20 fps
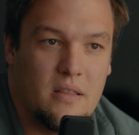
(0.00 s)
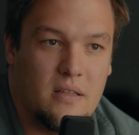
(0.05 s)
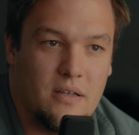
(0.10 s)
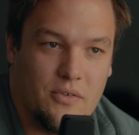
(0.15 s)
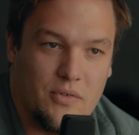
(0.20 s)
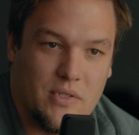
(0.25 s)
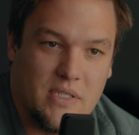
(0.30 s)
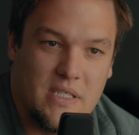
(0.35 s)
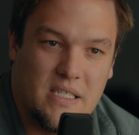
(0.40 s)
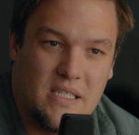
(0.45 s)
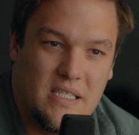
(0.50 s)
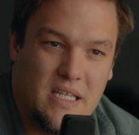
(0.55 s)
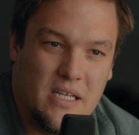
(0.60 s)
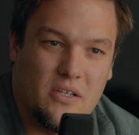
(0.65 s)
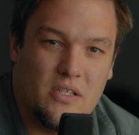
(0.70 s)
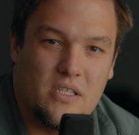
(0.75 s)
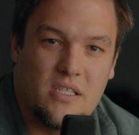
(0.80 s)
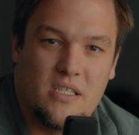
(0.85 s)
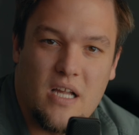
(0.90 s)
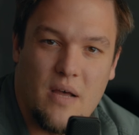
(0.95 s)
there was
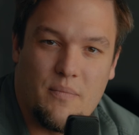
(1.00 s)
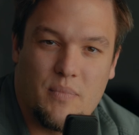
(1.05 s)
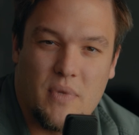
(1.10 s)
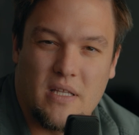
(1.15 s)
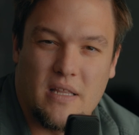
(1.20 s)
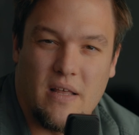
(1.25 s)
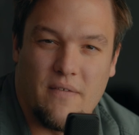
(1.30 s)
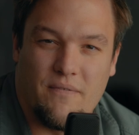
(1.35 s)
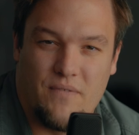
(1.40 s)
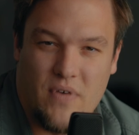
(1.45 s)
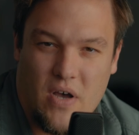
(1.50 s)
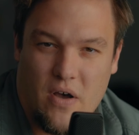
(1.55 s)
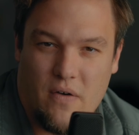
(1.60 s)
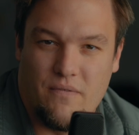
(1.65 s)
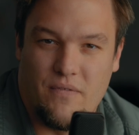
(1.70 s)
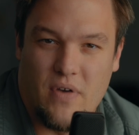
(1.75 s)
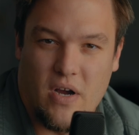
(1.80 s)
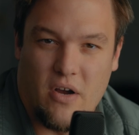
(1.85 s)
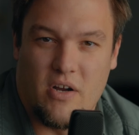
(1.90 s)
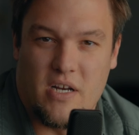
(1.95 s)
still something that
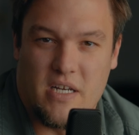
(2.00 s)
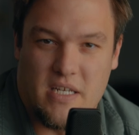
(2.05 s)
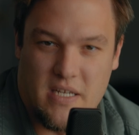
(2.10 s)
felt very